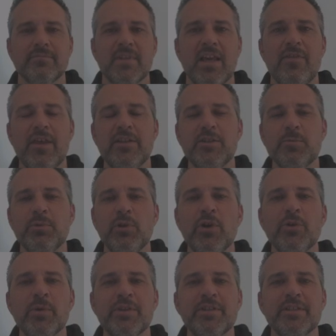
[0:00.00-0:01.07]
That
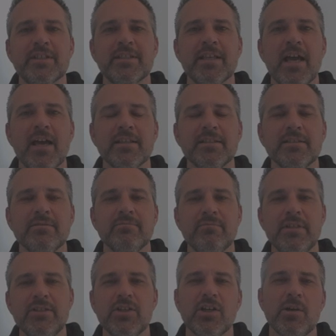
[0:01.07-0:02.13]
deployed with success.
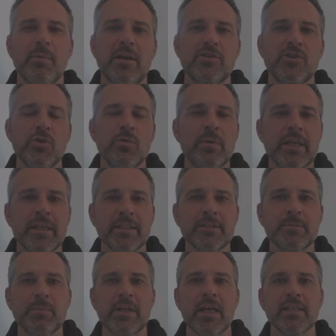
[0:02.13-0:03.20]
It took about two minutes,
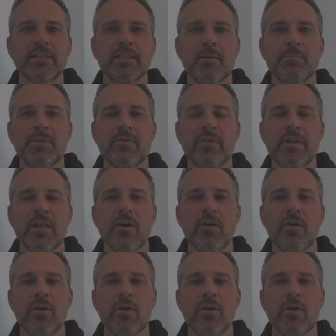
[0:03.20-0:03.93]
but I skipped the video